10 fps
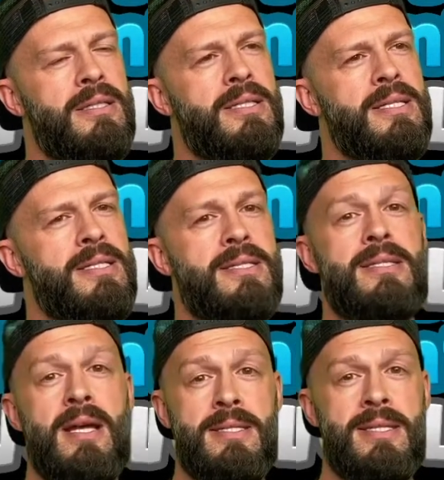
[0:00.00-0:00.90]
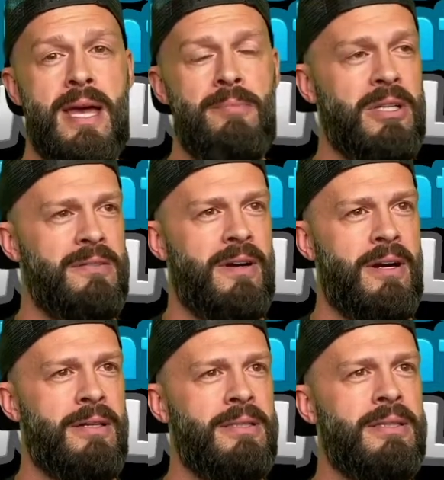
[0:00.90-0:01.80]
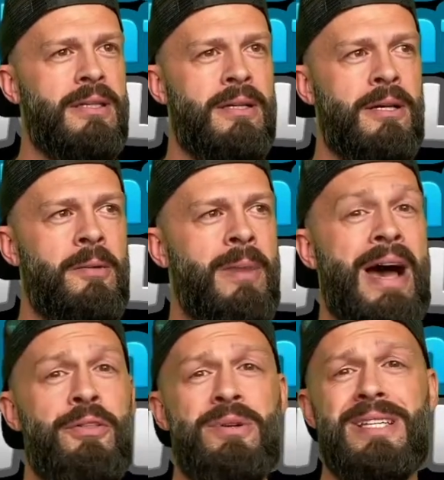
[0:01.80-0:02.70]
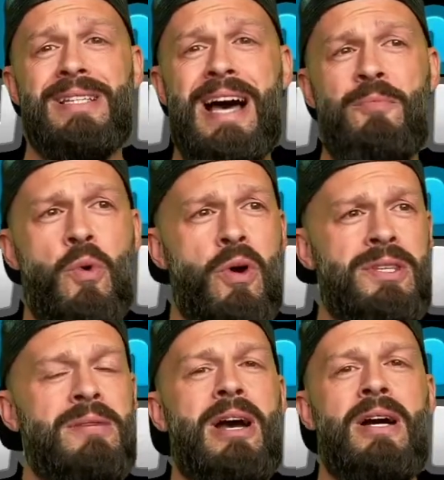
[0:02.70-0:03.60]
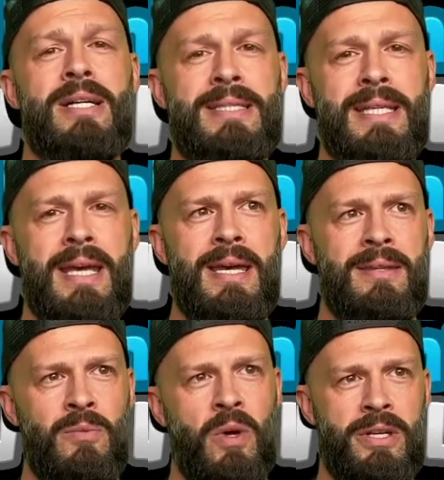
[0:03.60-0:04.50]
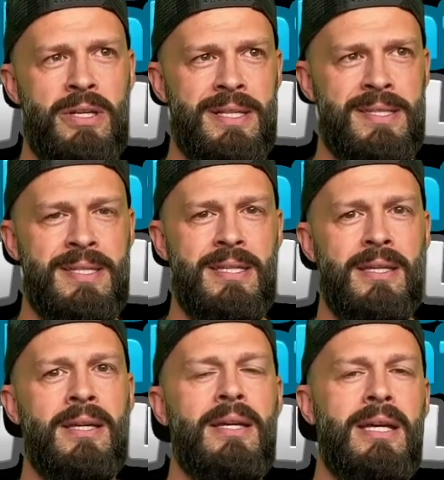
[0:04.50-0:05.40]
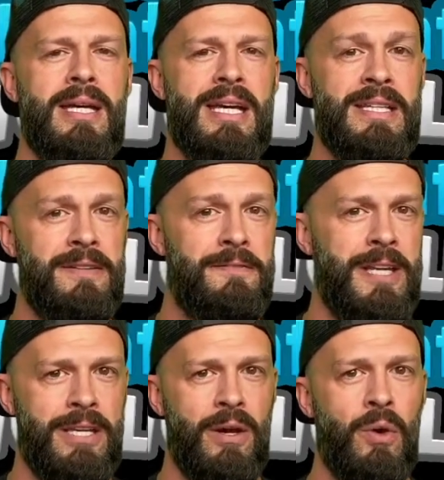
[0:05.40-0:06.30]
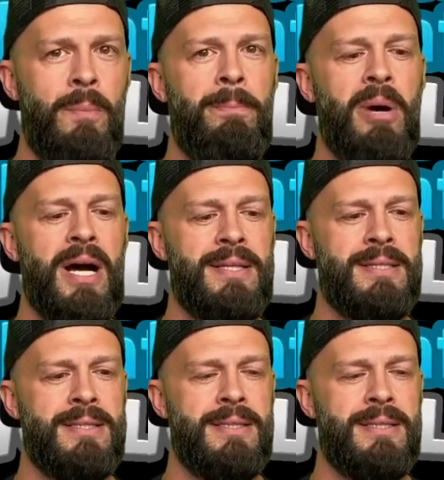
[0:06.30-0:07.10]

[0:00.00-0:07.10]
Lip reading: Sunset Boulevard. There was a lot more to my hunt today than what you're going to see in the video, but